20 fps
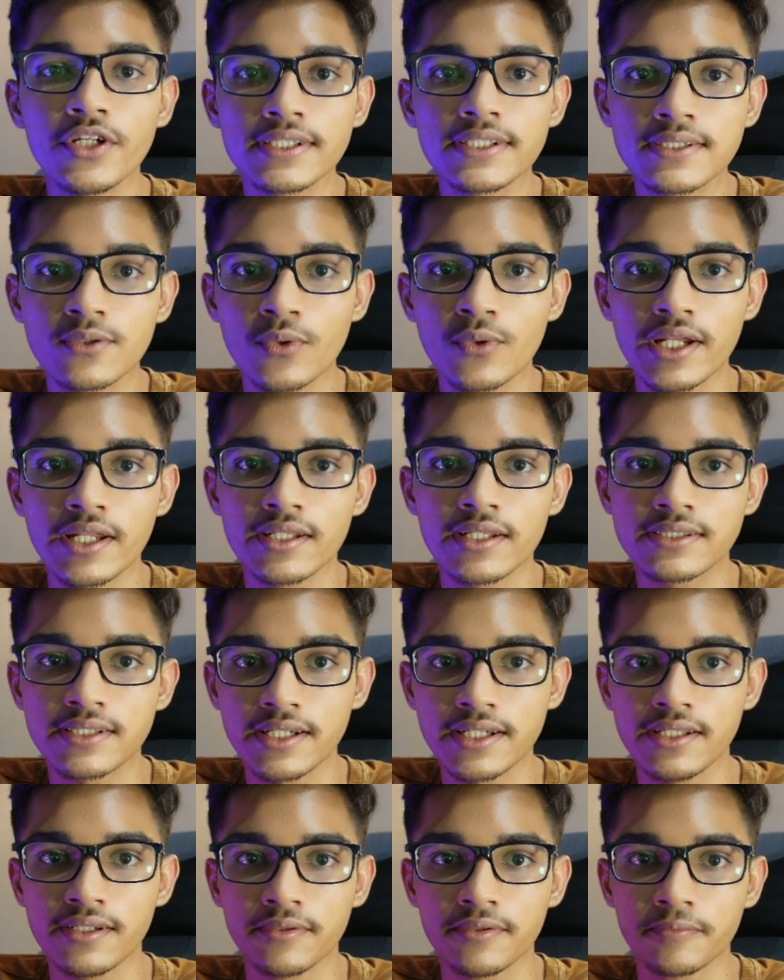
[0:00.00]
your
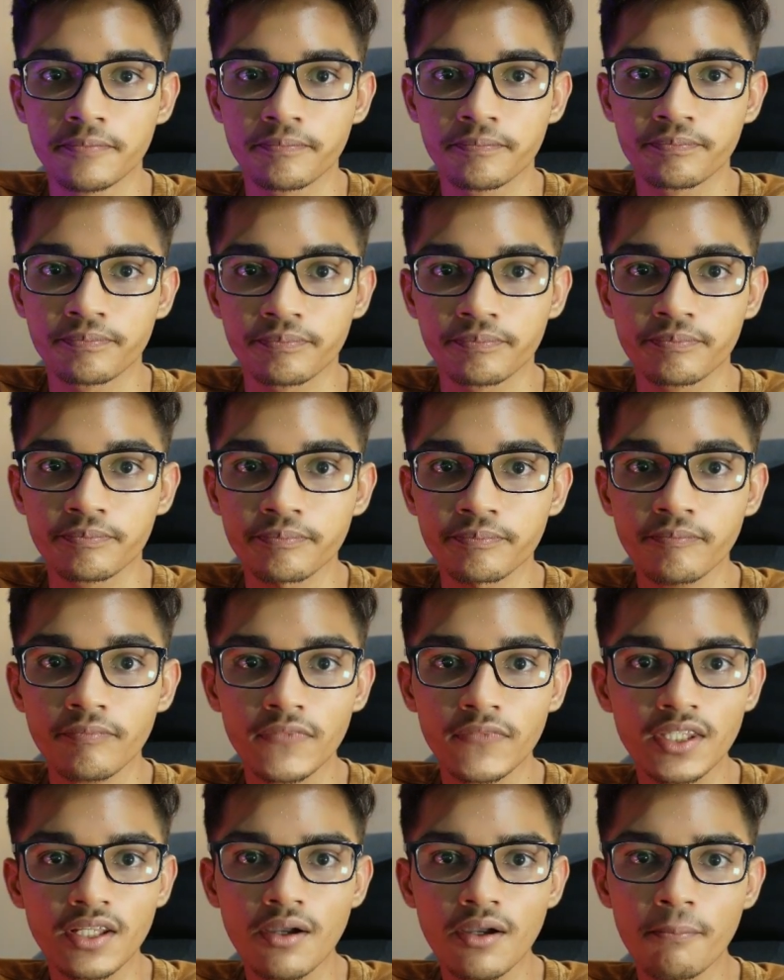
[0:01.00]
screen.
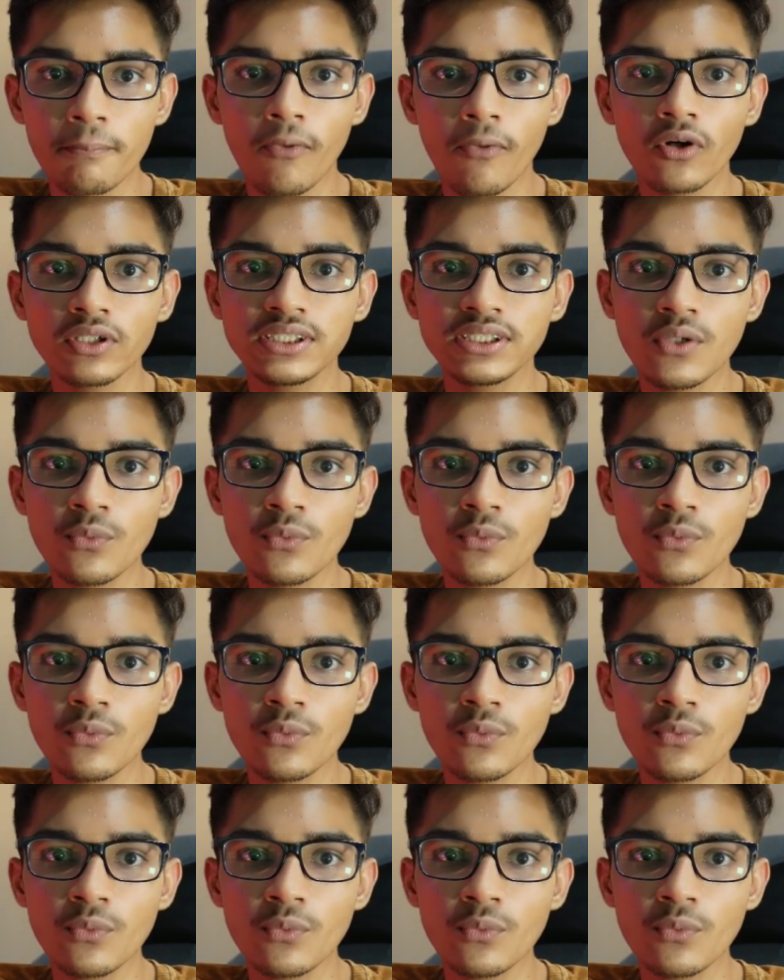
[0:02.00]
Pause